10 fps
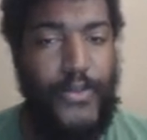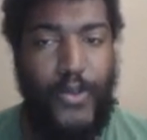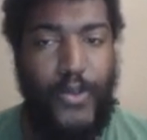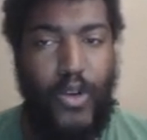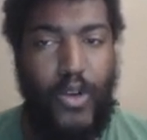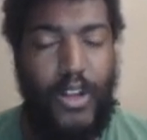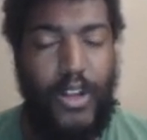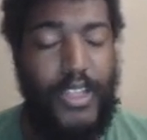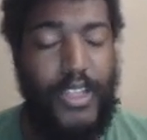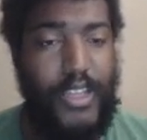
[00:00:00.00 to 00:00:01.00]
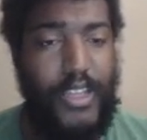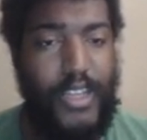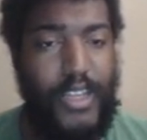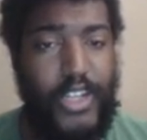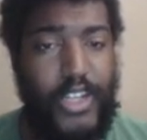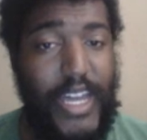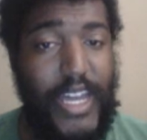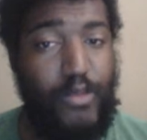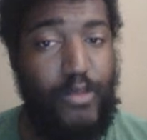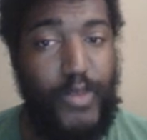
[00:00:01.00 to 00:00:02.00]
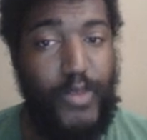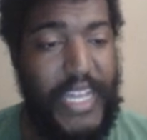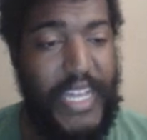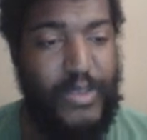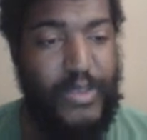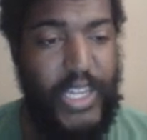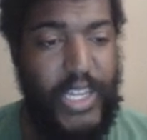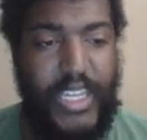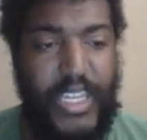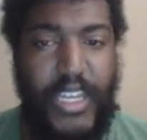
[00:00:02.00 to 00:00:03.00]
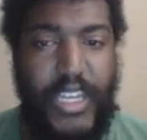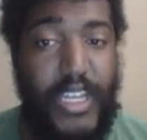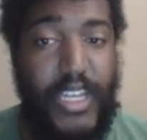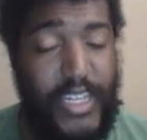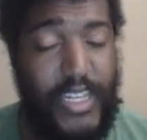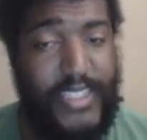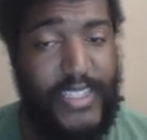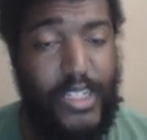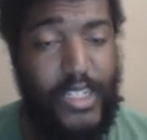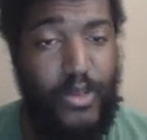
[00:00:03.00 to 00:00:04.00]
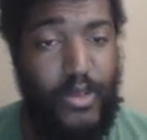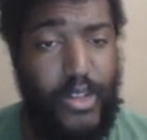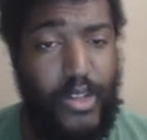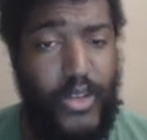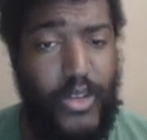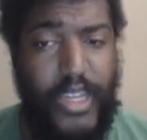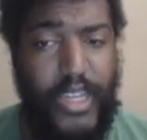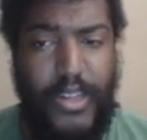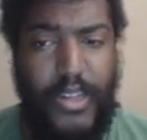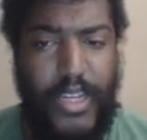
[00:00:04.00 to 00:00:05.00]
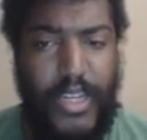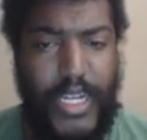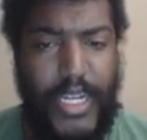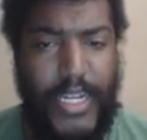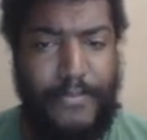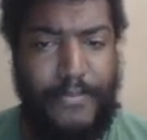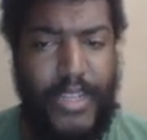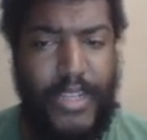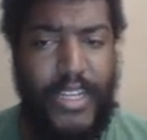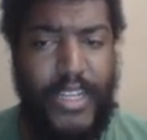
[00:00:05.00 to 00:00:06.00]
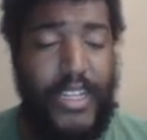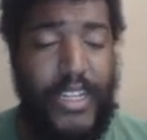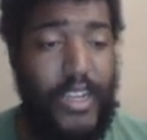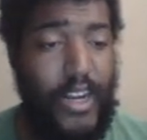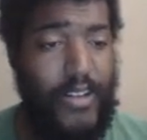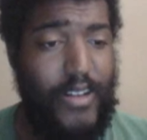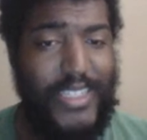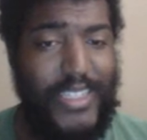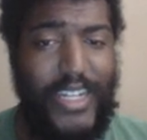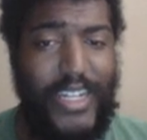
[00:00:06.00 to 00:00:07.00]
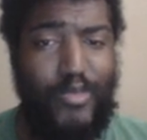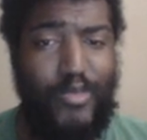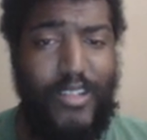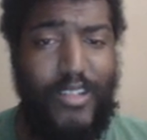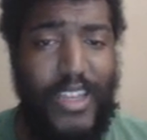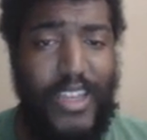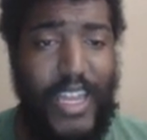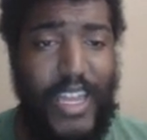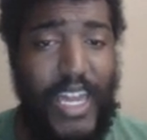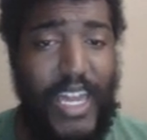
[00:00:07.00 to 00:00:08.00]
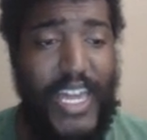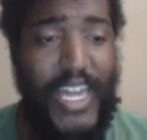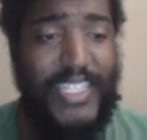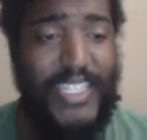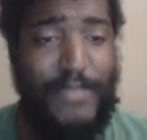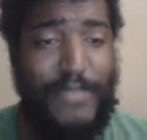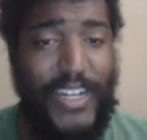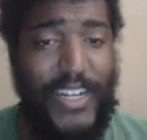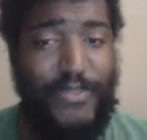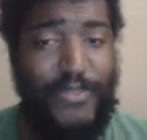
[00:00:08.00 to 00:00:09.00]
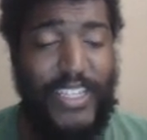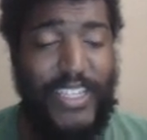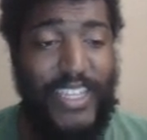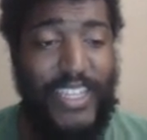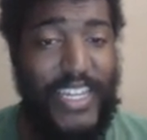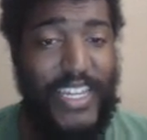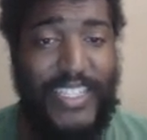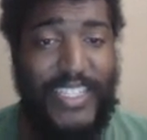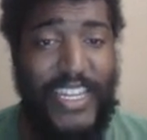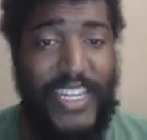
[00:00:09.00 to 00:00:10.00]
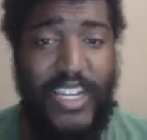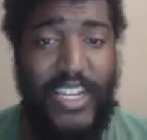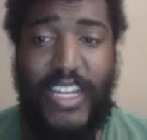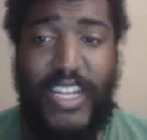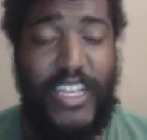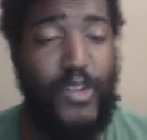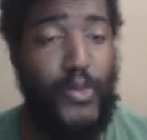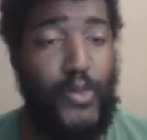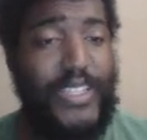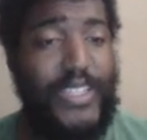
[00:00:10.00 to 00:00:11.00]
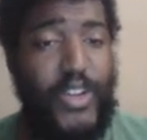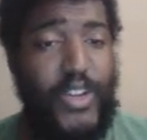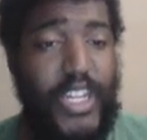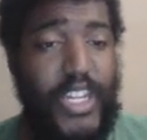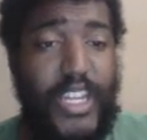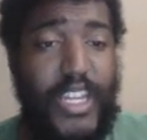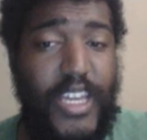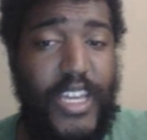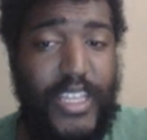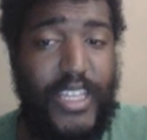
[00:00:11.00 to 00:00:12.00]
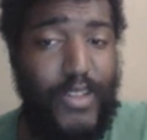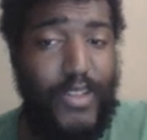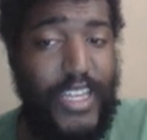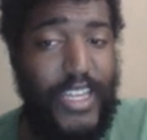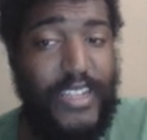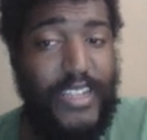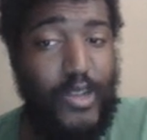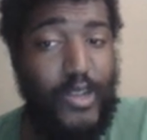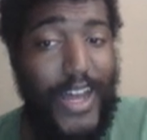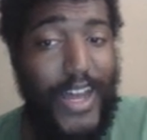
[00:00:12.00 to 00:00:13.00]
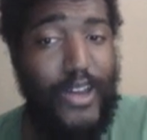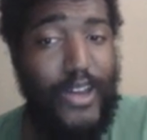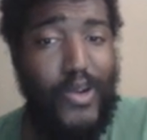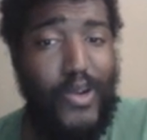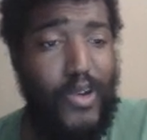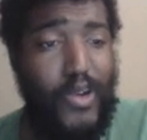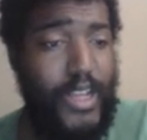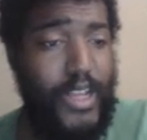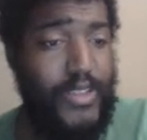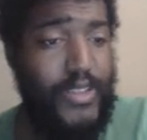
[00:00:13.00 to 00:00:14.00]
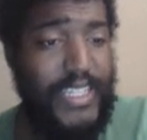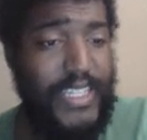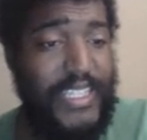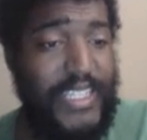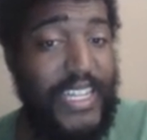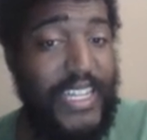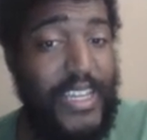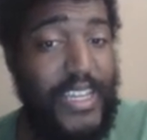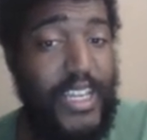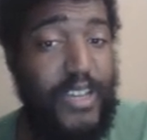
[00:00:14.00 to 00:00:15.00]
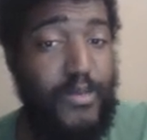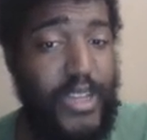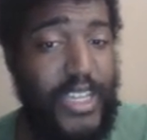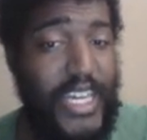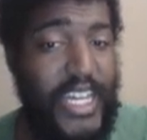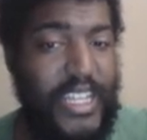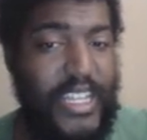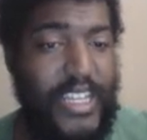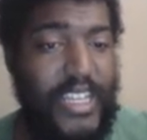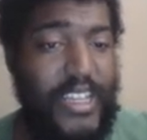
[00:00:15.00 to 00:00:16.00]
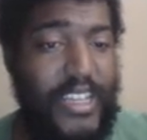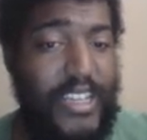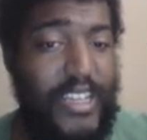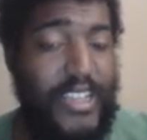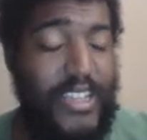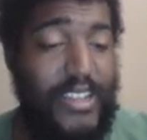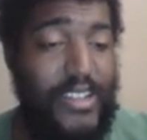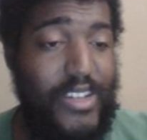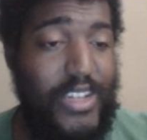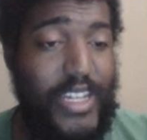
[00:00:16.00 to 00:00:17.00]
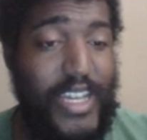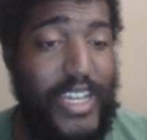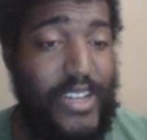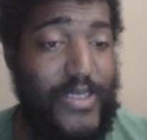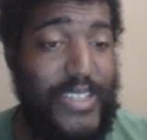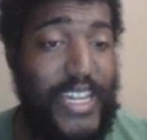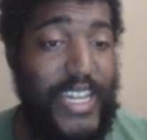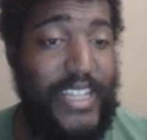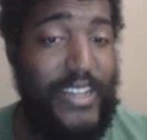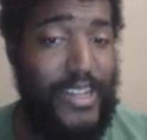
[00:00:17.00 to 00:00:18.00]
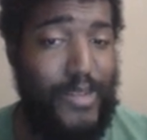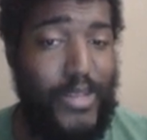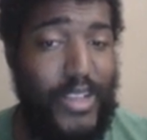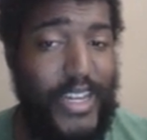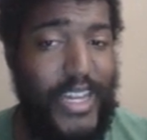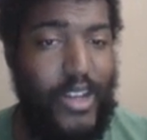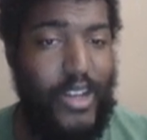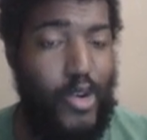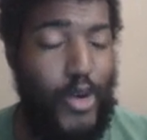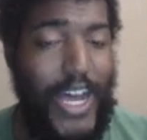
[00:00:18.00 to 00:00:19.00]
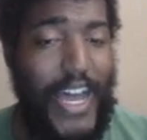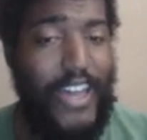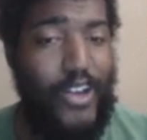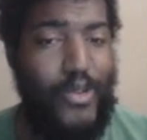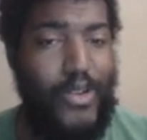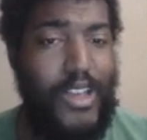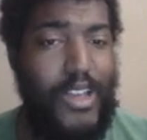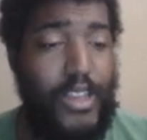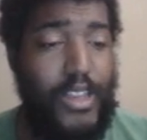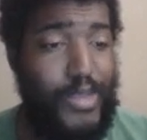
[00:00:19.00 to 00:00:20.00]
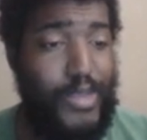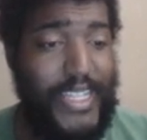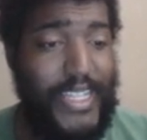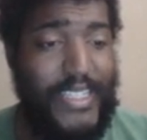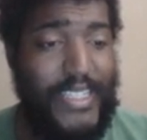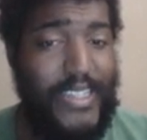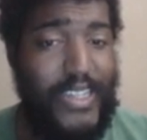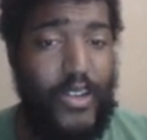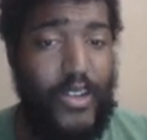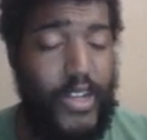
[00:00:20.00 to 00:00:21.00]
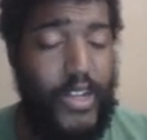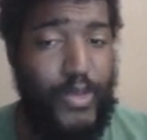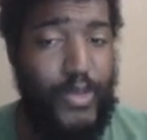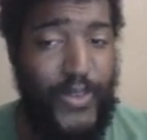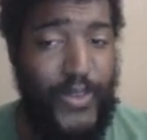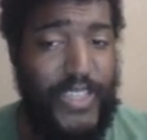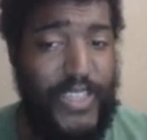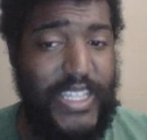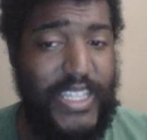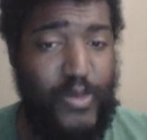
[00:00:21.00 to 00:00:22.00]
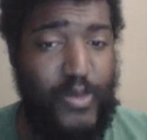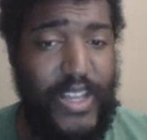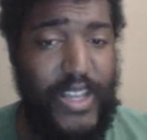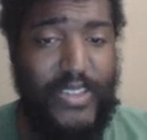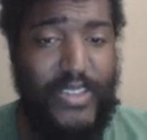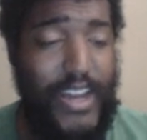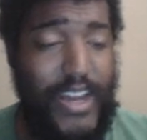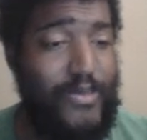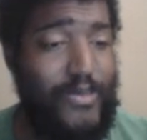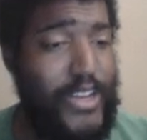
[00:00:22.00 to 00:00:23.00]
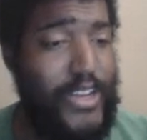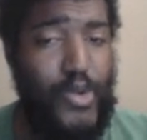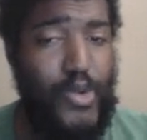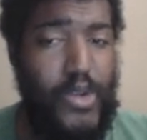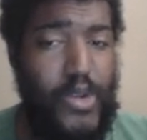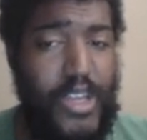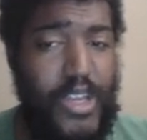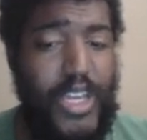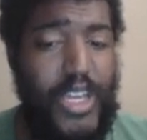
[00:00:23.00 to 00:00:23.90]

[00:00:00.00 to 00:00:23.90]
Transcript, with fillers: for Chicago will be next week against Central Illinois. Um, the current schedule has some conflicts, like I said, like West Michigan is playing against Ohio on April 16th, but yet Chicago's saying they're going to play Ohio, the Blitz, on April 15th as well. So I don't know